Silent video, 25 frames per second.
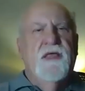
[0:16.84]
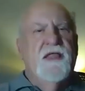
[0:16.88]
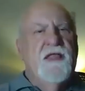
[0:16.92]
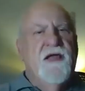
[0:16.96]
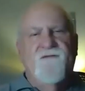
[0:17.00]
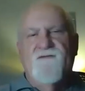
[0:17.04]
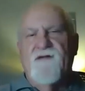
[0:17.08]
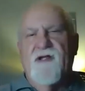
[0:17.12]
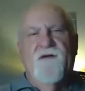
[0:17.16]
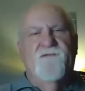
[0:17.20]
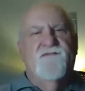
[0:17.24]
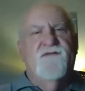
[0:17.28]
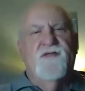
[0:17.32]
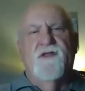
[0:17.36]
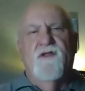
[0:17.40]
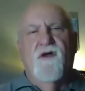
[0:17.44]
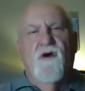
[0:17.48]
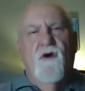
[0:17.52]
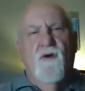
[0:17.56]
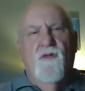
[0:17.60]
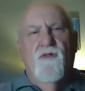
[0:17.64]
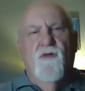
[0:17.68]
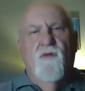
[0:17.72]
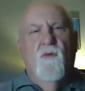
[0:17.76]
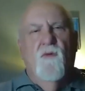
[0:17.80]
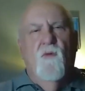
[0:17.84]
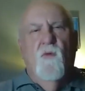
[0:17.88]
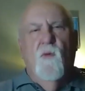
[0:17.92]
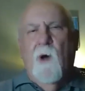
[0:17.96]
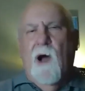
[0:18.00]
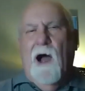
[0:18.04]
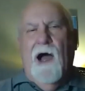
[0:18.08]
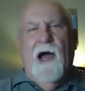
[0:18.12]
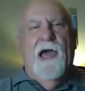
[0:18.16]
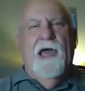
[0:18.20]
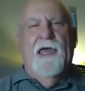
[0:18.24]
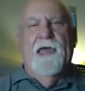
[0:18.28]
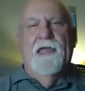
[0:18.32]
never have to know
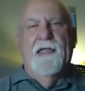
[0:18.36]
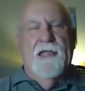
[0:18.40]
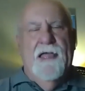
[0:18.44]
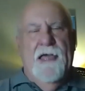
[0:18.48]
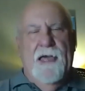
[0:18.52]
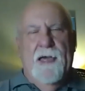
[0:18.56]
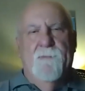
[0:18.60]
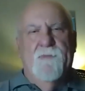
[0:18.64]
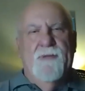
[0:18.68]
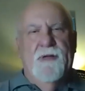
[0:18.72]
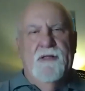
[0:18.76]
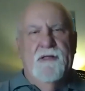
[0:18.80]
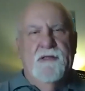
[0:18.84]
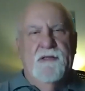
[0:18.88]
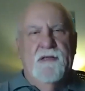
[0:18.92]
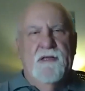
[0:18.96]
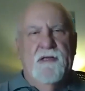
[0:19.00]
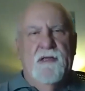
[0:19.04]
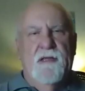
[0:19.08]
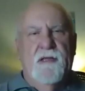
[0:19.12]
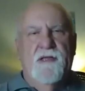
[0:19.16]
why it happened.